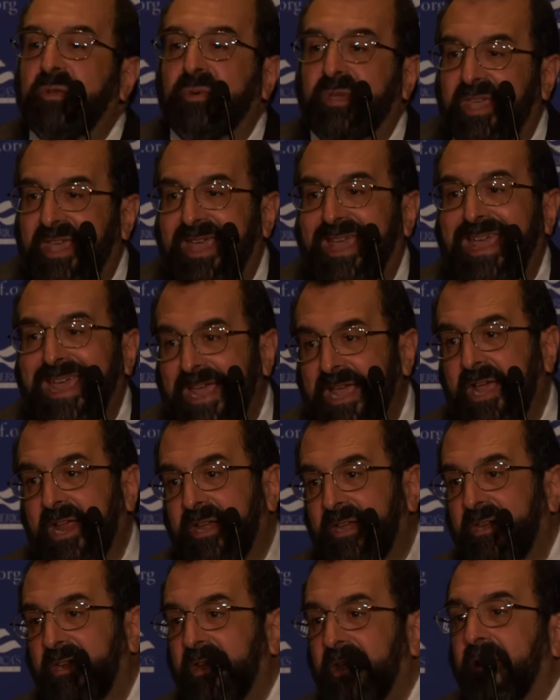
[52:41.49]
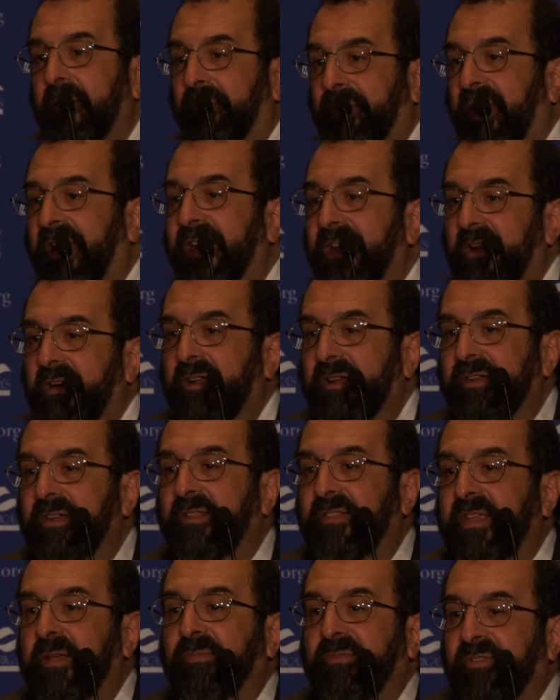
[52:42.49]
you can, play on
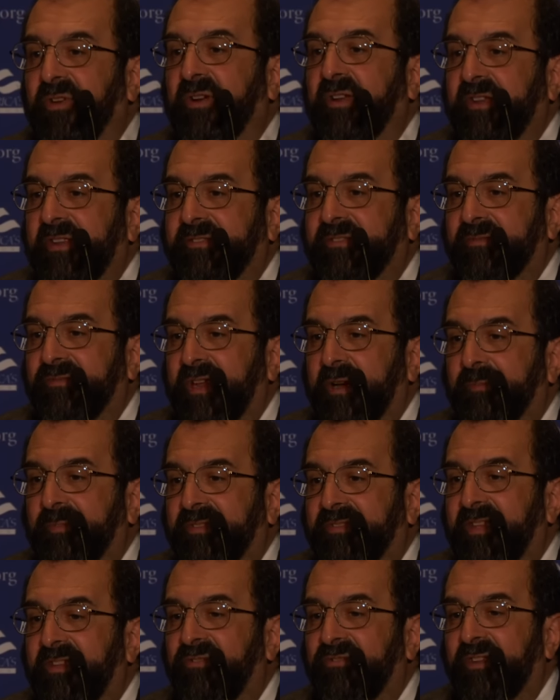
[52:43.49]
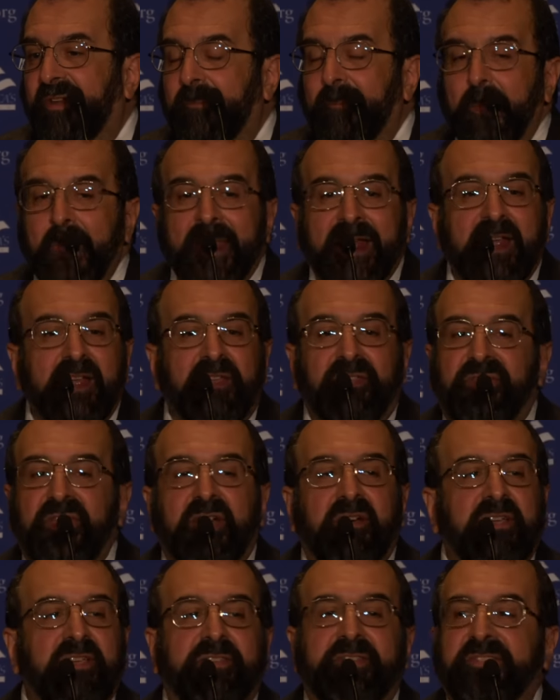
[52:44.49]
the absurdities of their position,
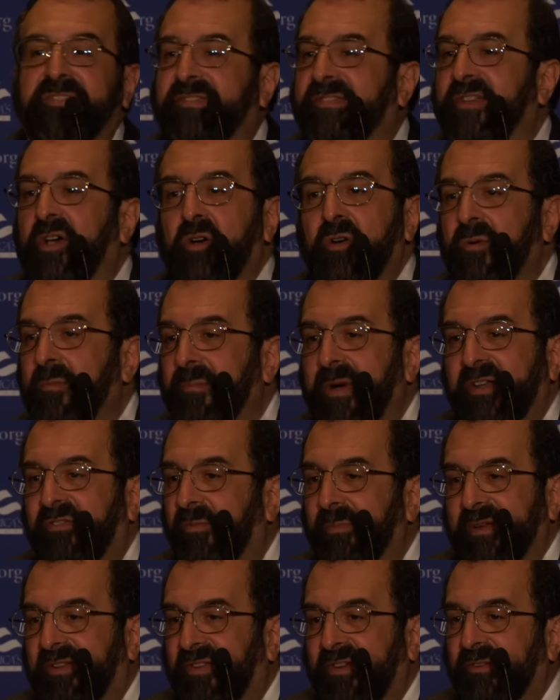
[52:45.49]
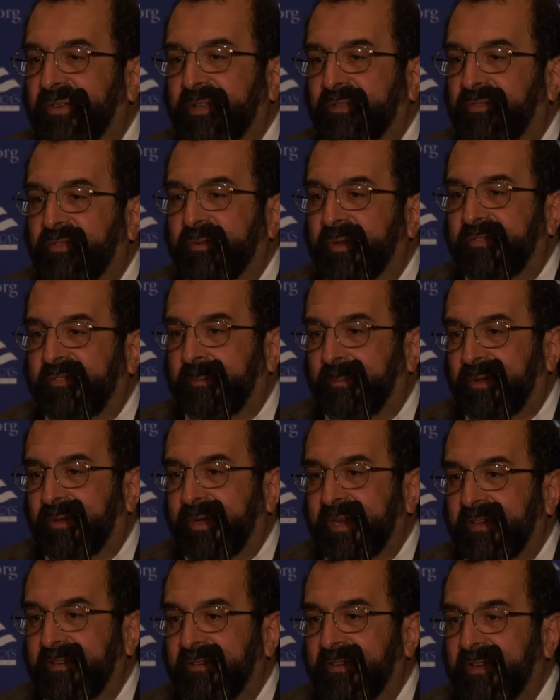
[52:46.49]
there is so much material to
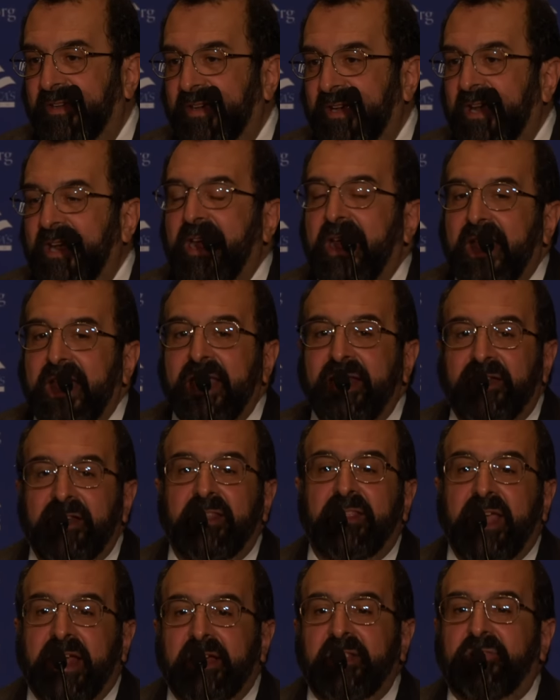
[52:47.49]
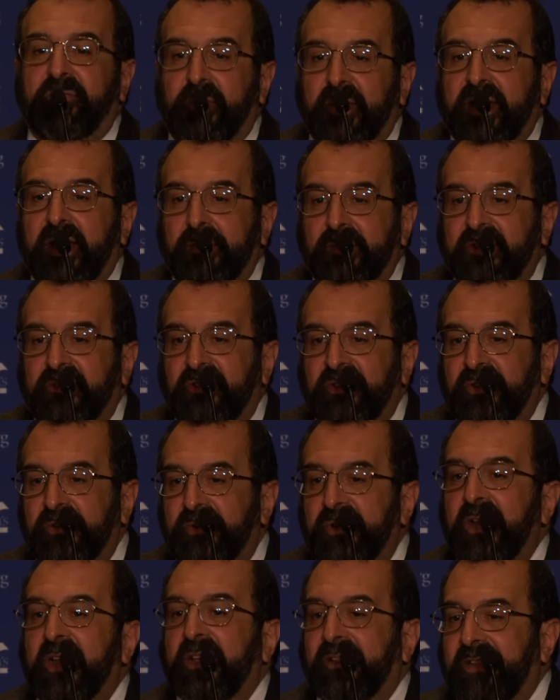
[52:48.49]
exploit. Absolutely. And that is what I would
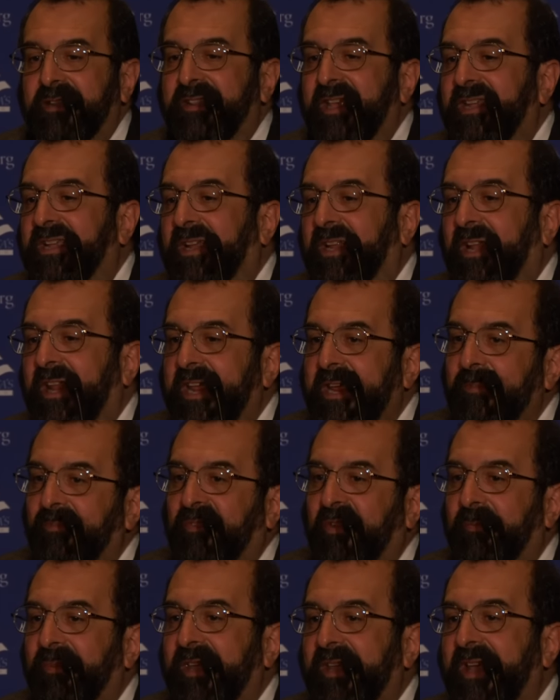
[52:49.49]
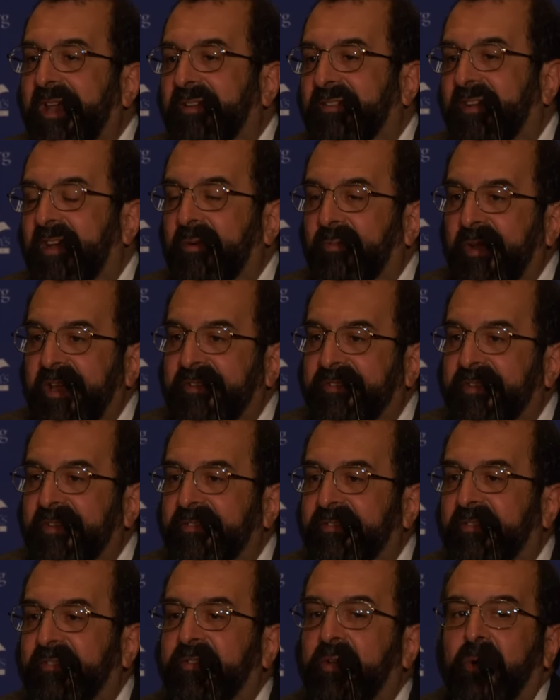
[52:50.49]
do. That they claim to be anti
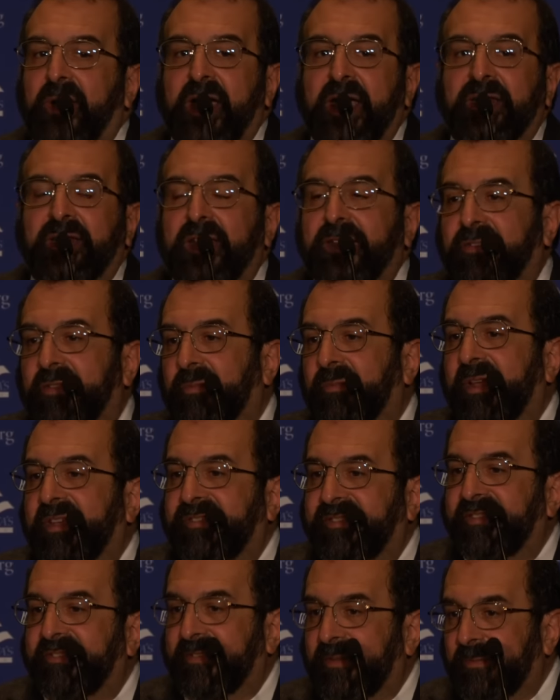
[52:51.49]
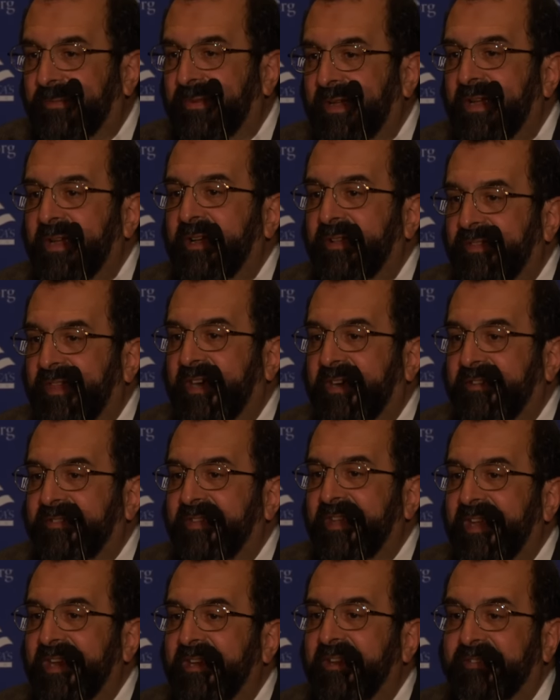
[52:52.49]
racist, so highlight the racism that
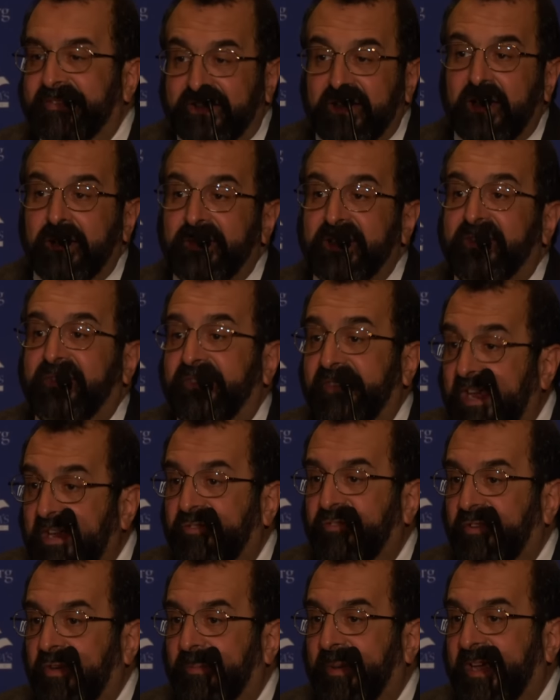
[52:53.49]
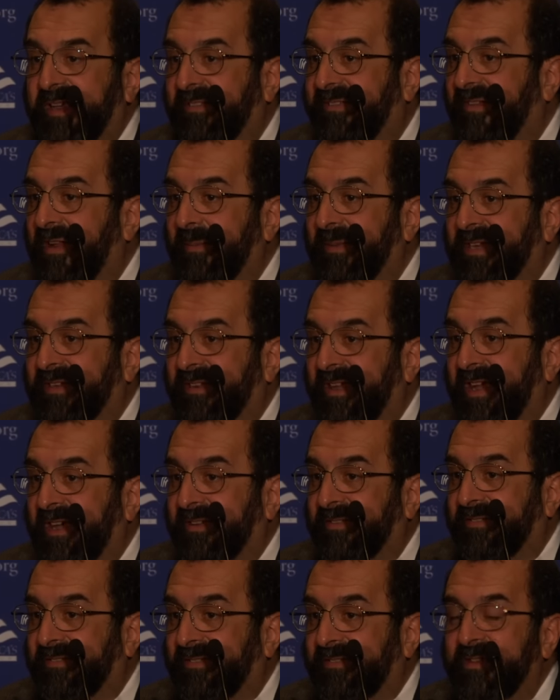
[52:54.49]
is in Islam and sanctioned by Islamic
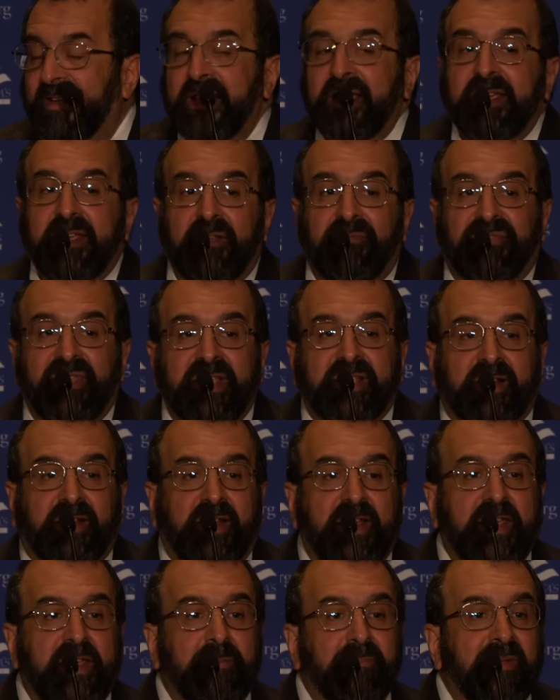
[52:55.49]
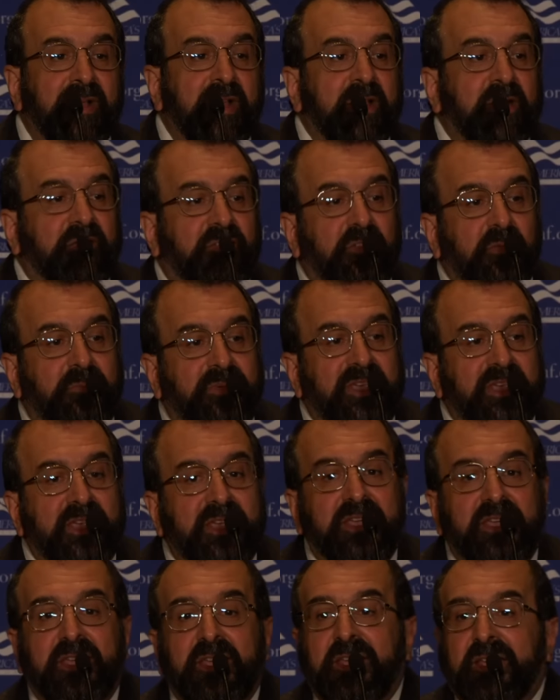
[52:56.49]
texts. If they claim to
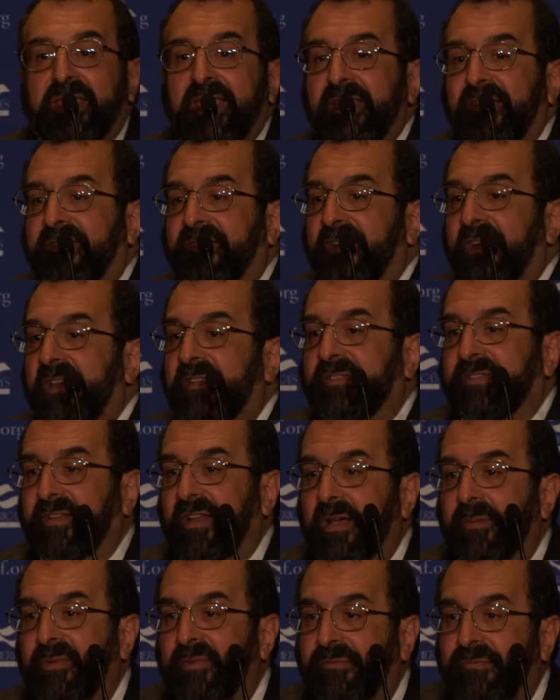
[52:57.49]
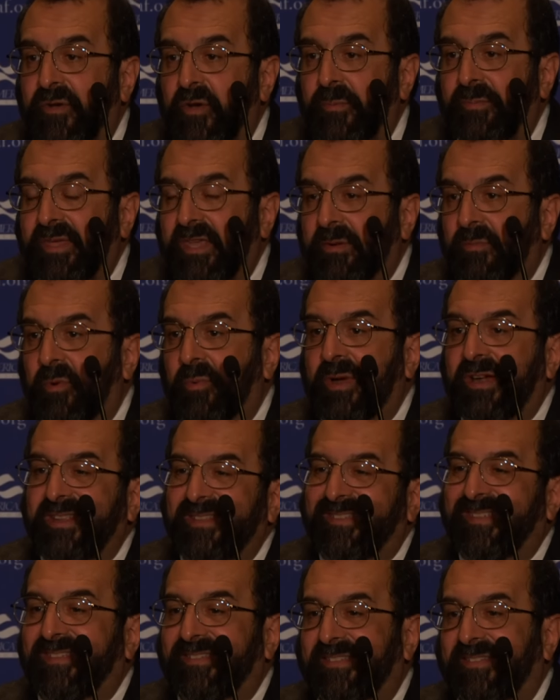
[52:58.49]
be against Islamophobia, well, what
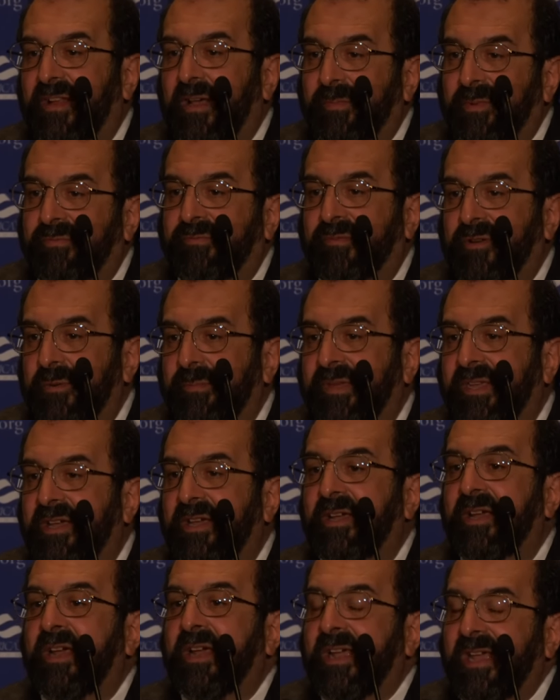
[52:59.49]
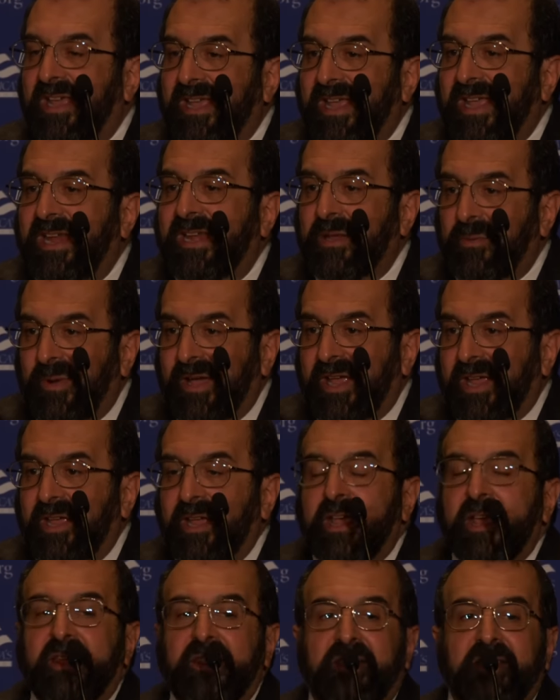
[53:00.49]
is Islamophobia anyway?
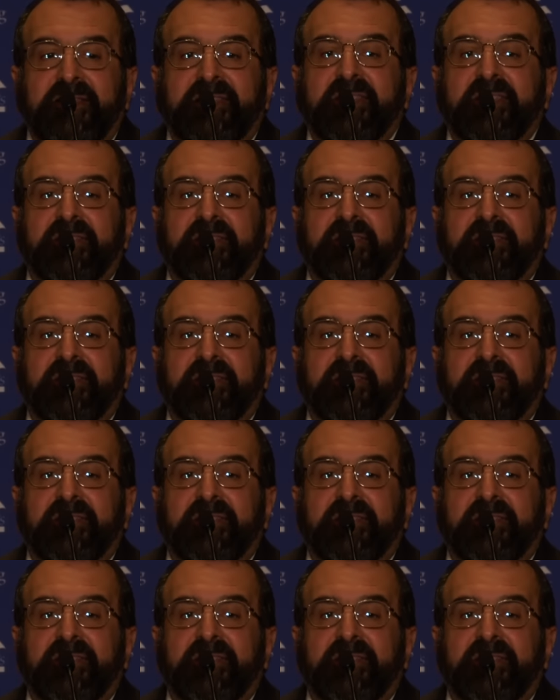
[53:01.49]
This